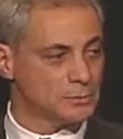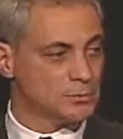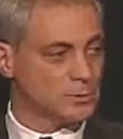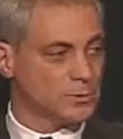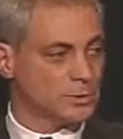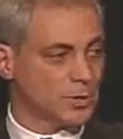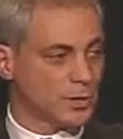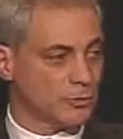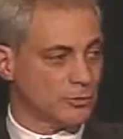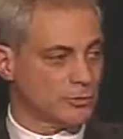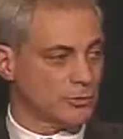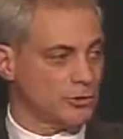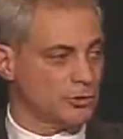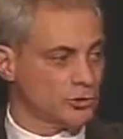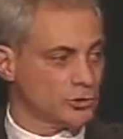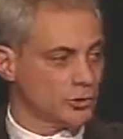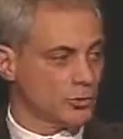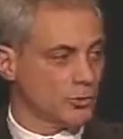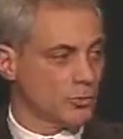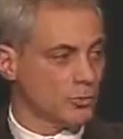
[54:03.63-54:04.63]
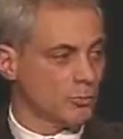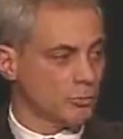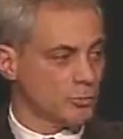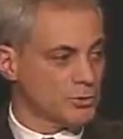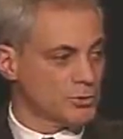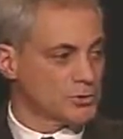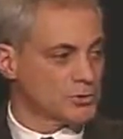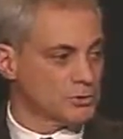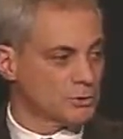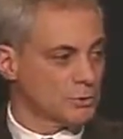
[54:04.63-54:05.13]
The entire teacher corps,
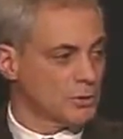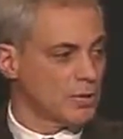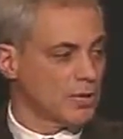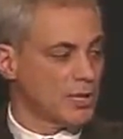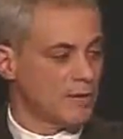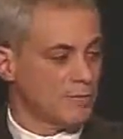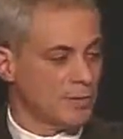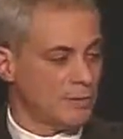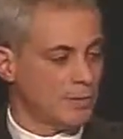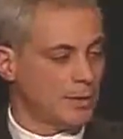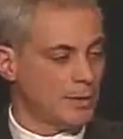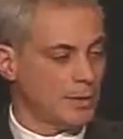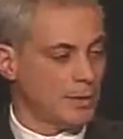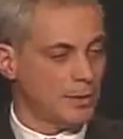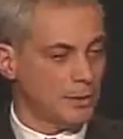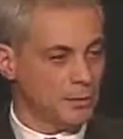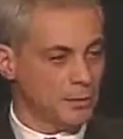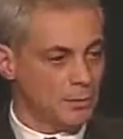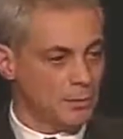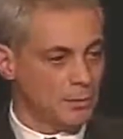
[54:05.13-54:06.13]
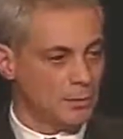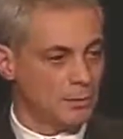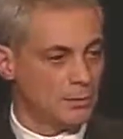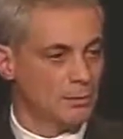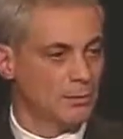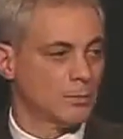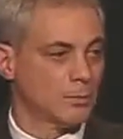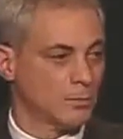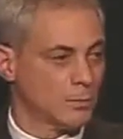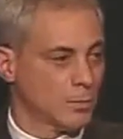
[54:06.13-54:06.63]
principal, everybody
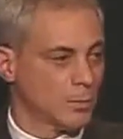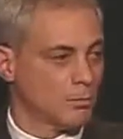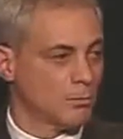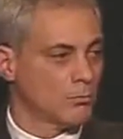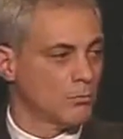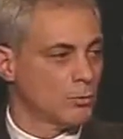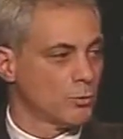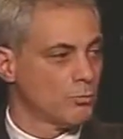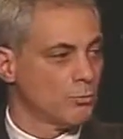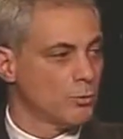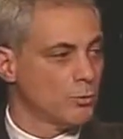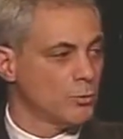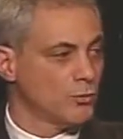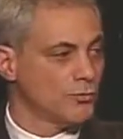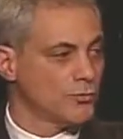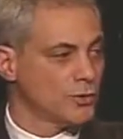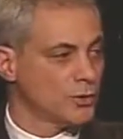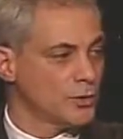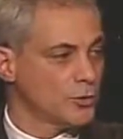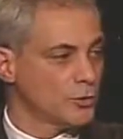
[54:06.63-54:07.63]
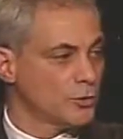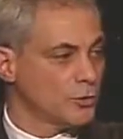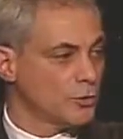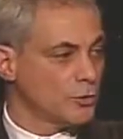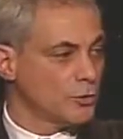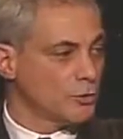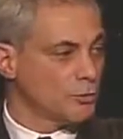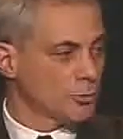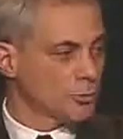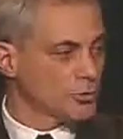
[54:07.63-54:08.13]
removed,
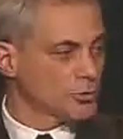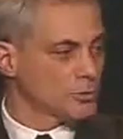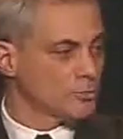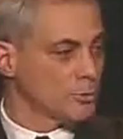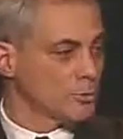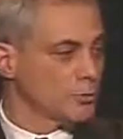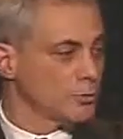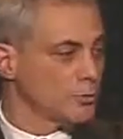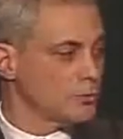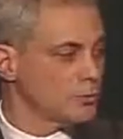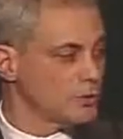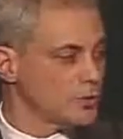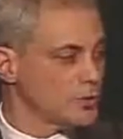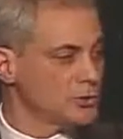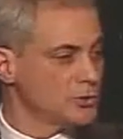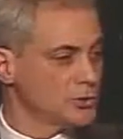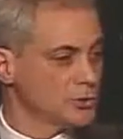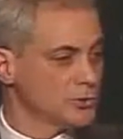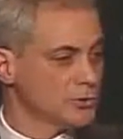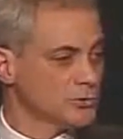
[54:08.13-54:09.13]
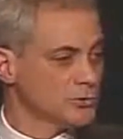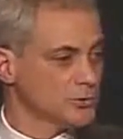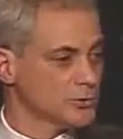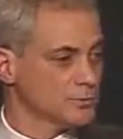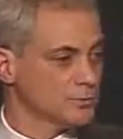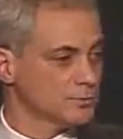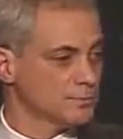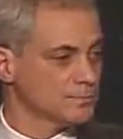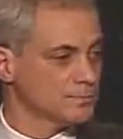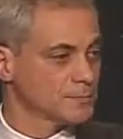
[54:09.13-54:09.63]
new principal, new teachers,
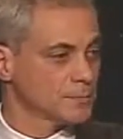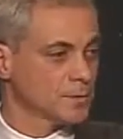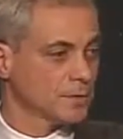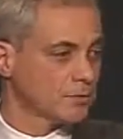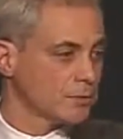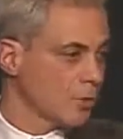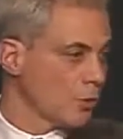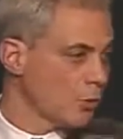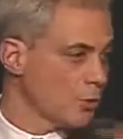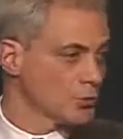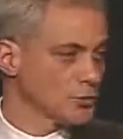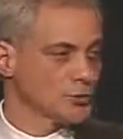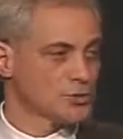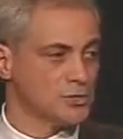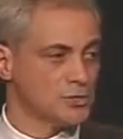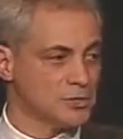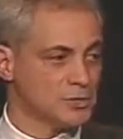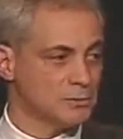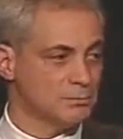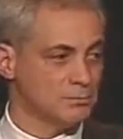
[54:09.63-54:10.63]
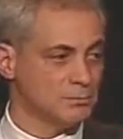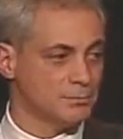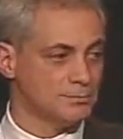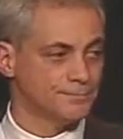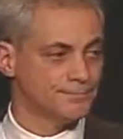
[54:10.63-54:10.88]
the whole system.